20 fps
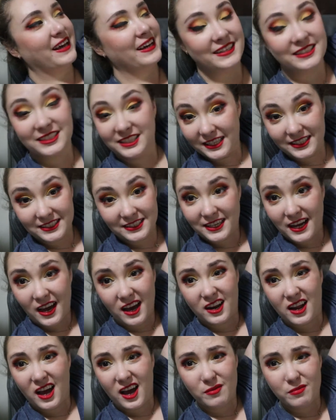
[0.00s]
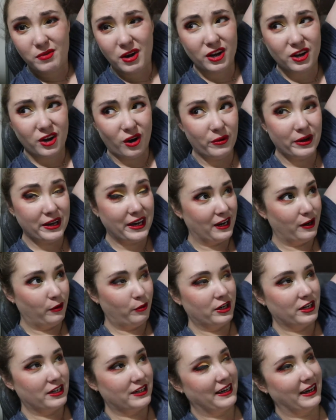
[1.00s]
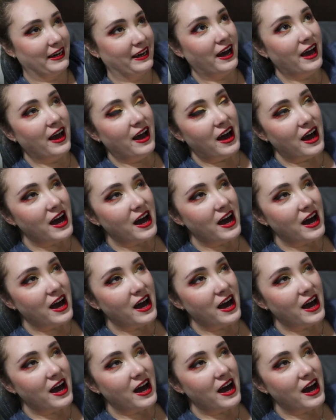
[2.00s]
6.10. I'm not going anywhere today.